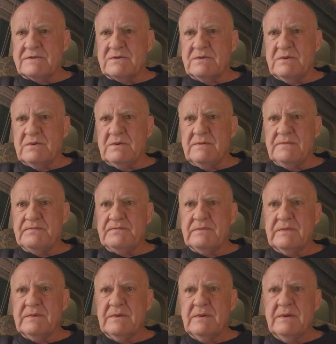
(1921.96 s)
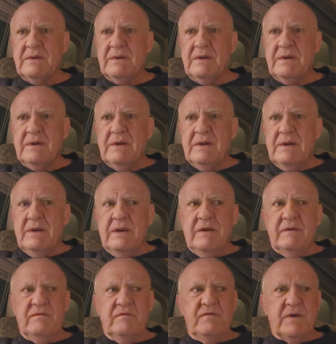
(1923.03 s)
school.
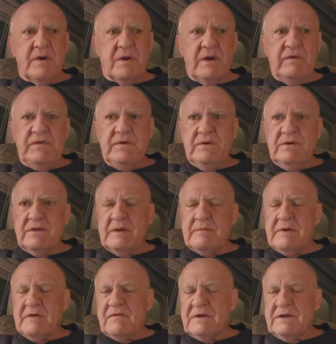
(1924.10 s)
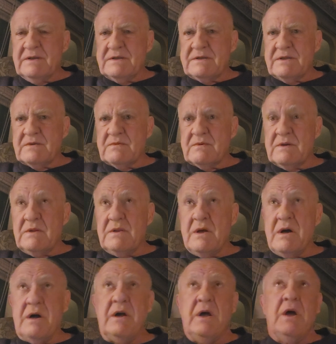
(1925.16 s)
And very few of them ever get to the real
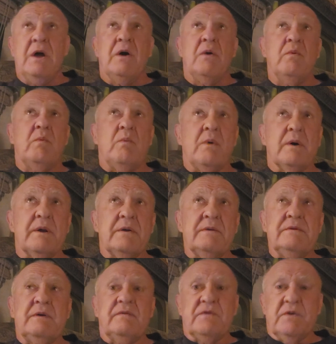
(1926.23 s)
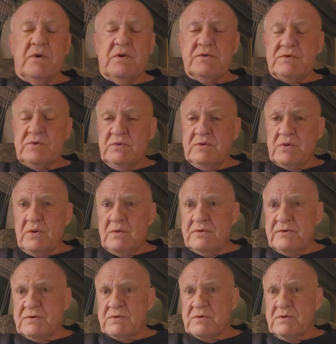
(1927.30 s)
law. One of those who told
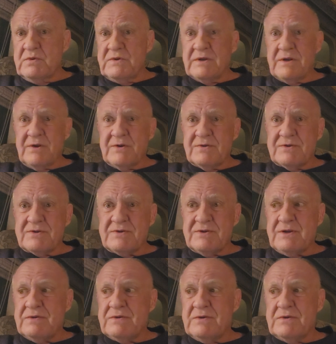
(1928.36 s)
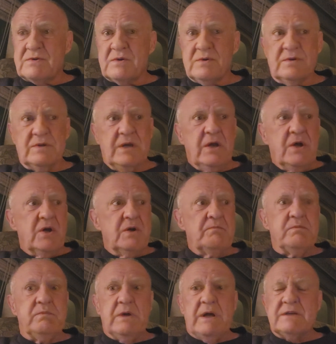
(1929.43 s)
the truth and understood the truth
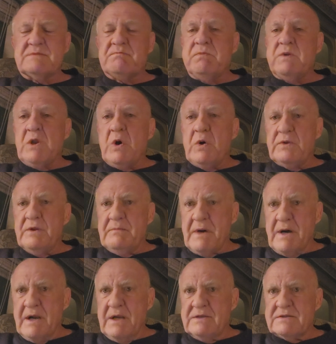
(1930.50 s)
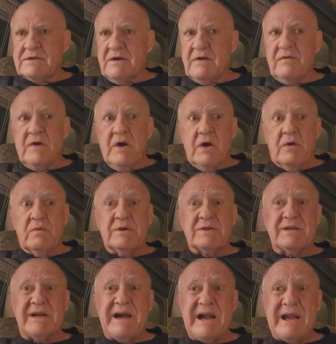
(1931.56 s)
has blown the minds of
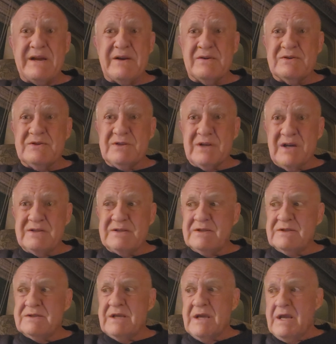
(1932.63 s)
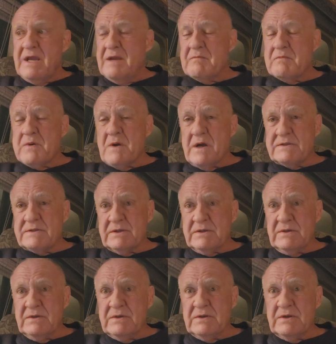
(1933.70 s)
retired judges and
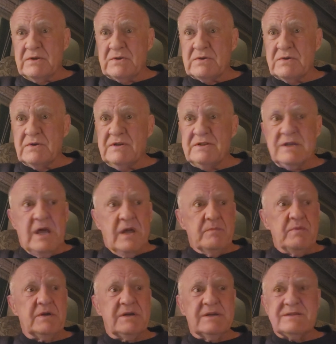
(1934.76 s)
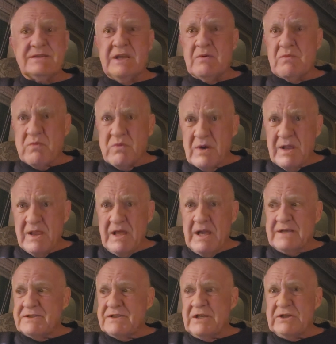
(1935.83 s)
prosecuting attorneys because they
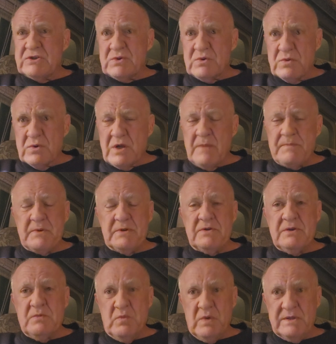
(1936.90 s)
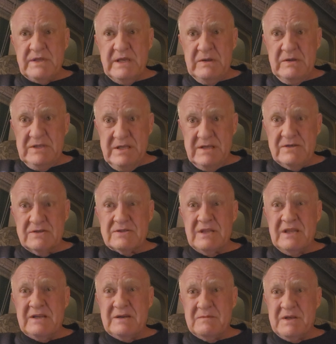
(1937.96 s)
realized they screwed up, and what they did is
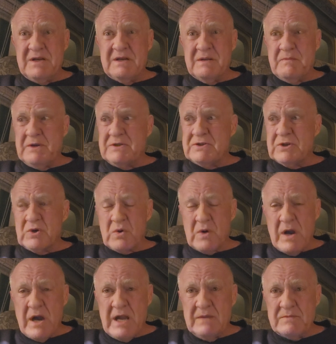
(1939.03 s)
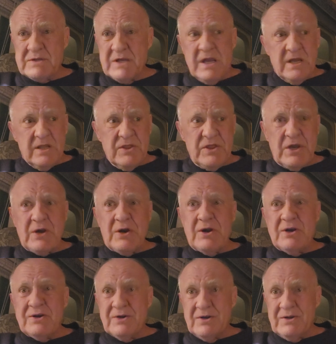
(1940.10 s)
they committed a bunch of crimes.
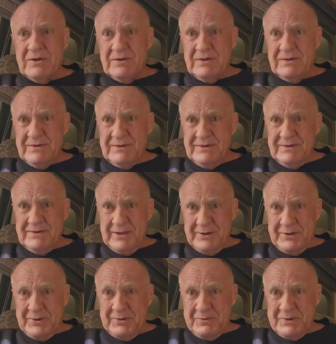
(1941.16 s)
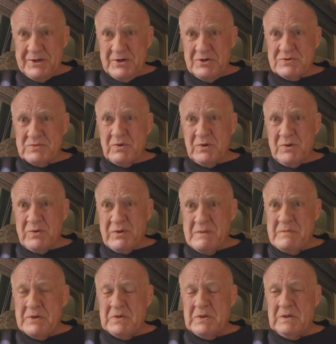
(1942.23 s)
Their careers were
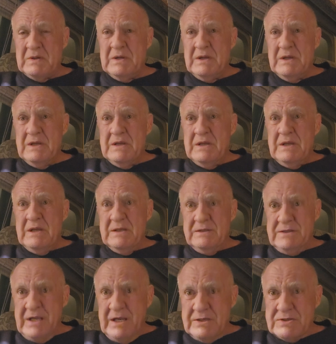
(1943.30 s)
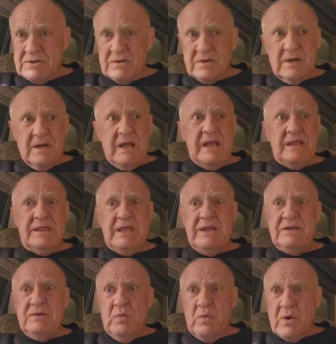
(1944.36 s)
criminal in nature, and
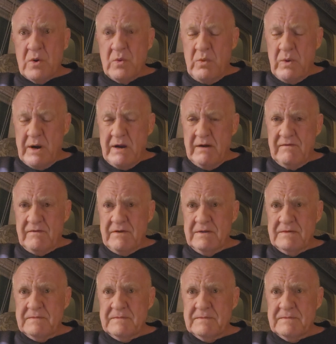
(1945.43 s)
they weren't aware of it.